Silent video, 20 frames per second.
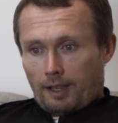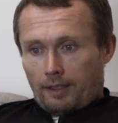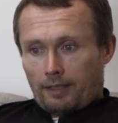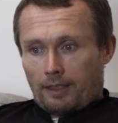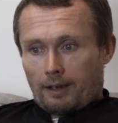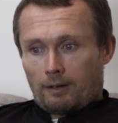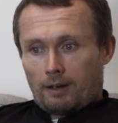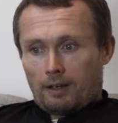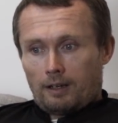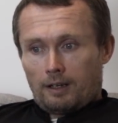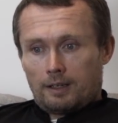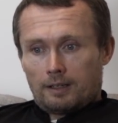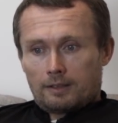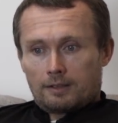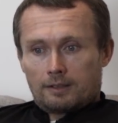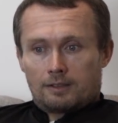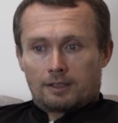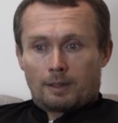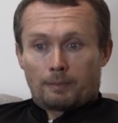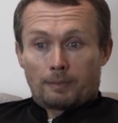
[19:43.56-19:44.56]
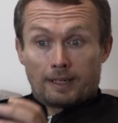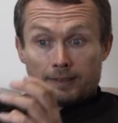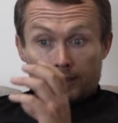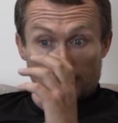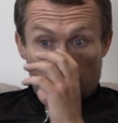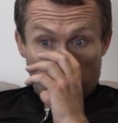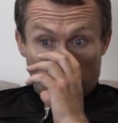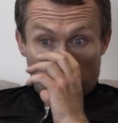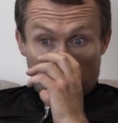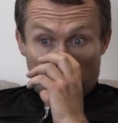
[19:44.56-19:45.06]
there are some
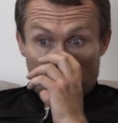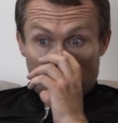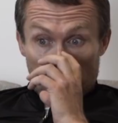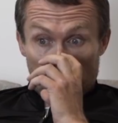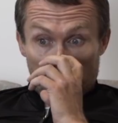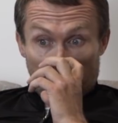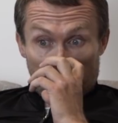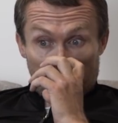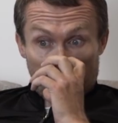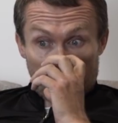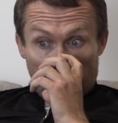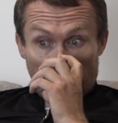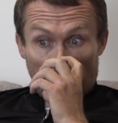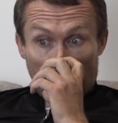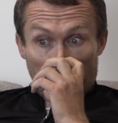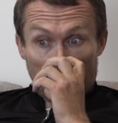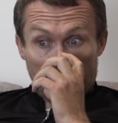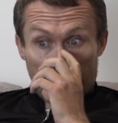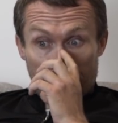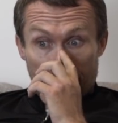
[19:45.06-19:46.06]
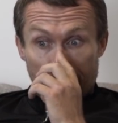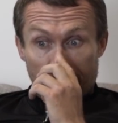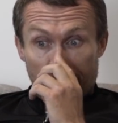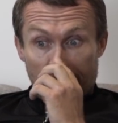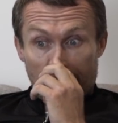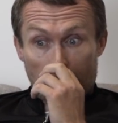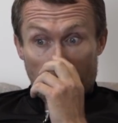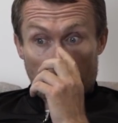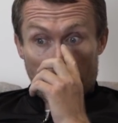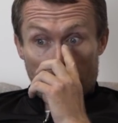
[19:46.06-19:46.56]
races which will kind of pop up and
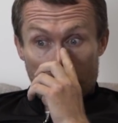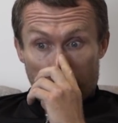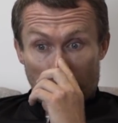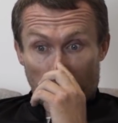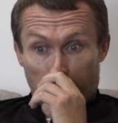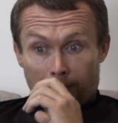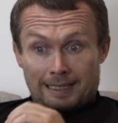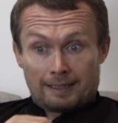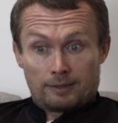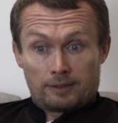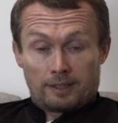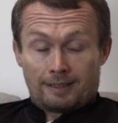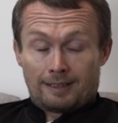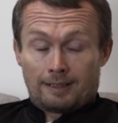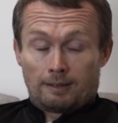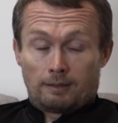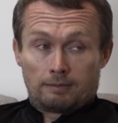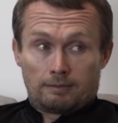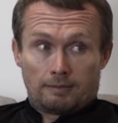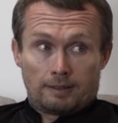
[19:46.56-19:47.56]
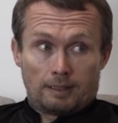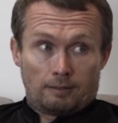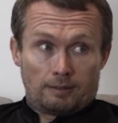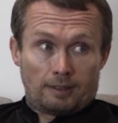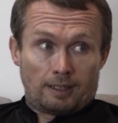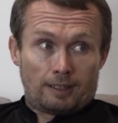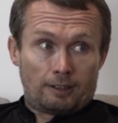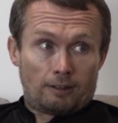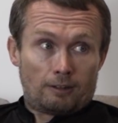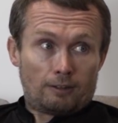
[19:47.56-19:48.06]
they'll grow in popularity and they'll
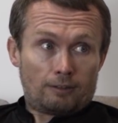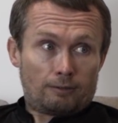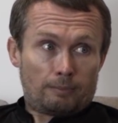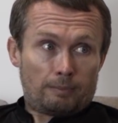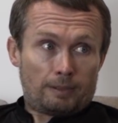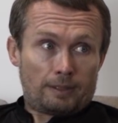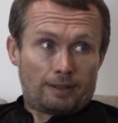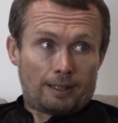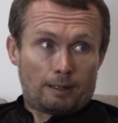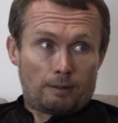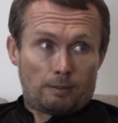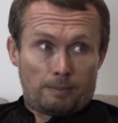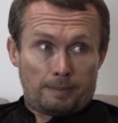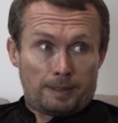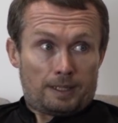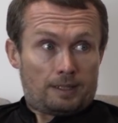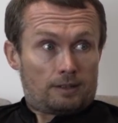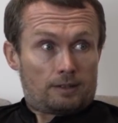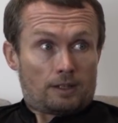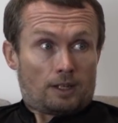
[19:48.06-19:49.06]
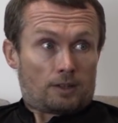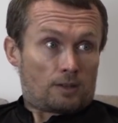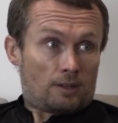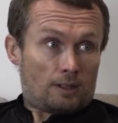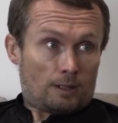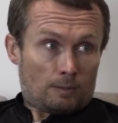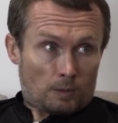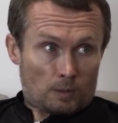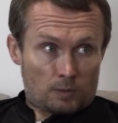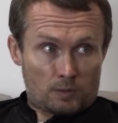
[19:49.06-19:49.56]
die off, but there will be
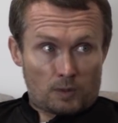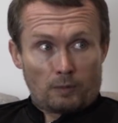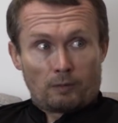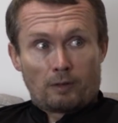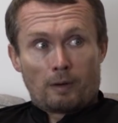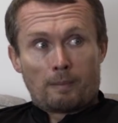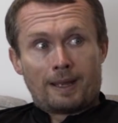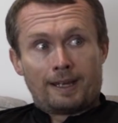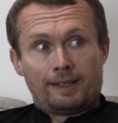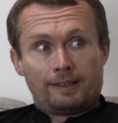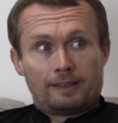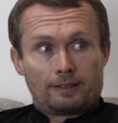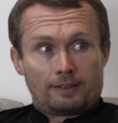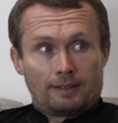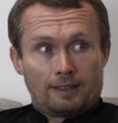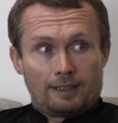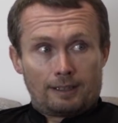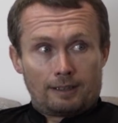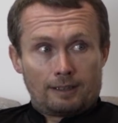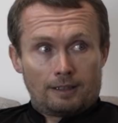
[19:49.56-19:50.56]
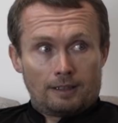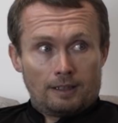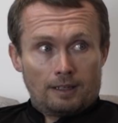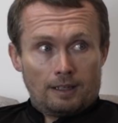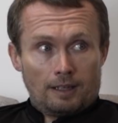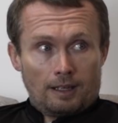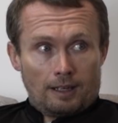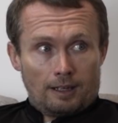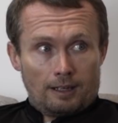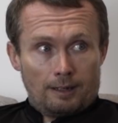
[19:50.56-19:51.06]
certain ones that remain, I think,
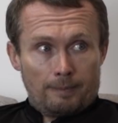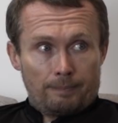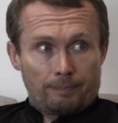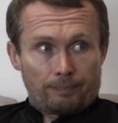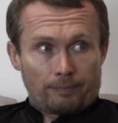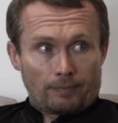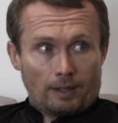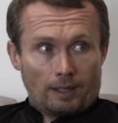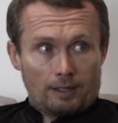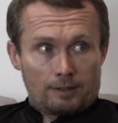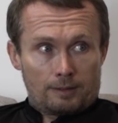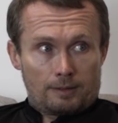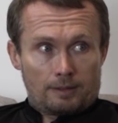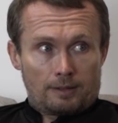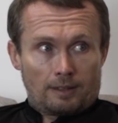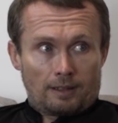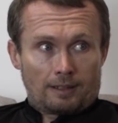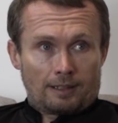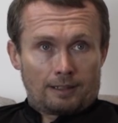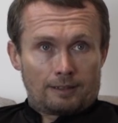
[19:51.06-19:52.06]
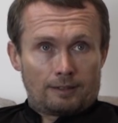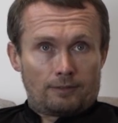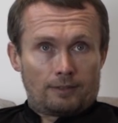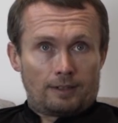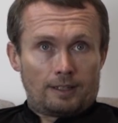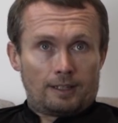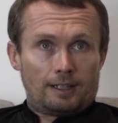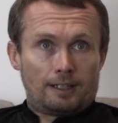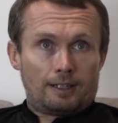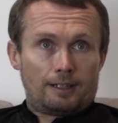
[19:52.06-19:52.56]
as the kind of
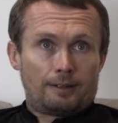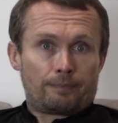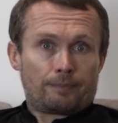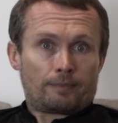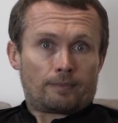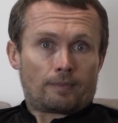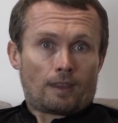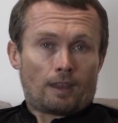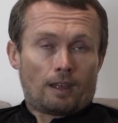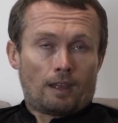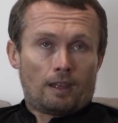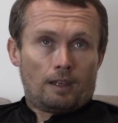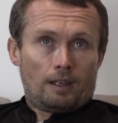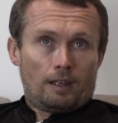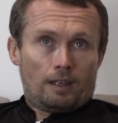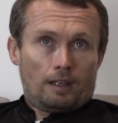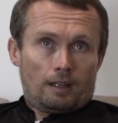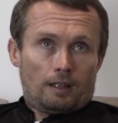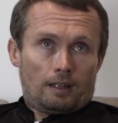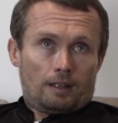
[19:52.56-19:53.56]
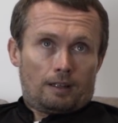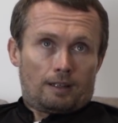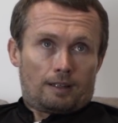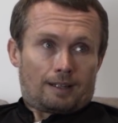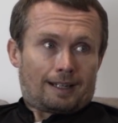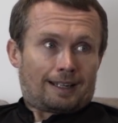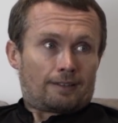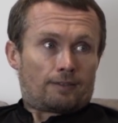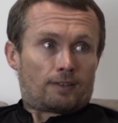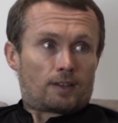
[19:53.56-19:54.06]
the
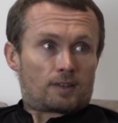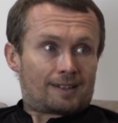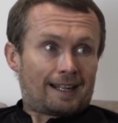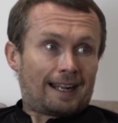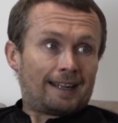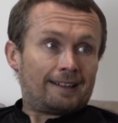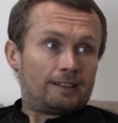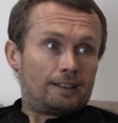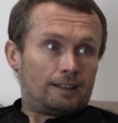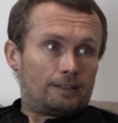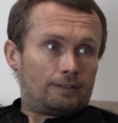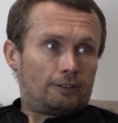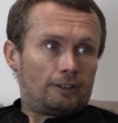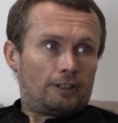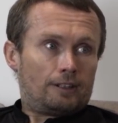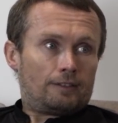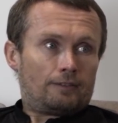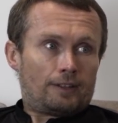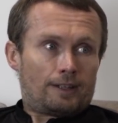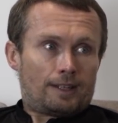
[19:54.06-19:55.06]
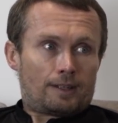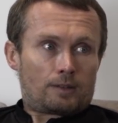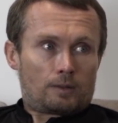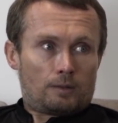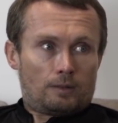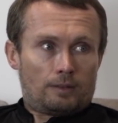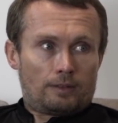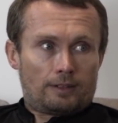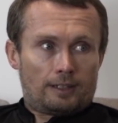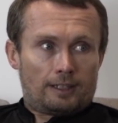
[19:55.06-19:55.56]
kind of the standard for this
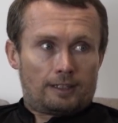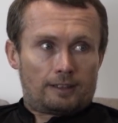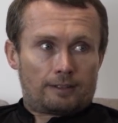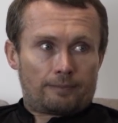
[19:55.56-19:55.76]
sort of thing.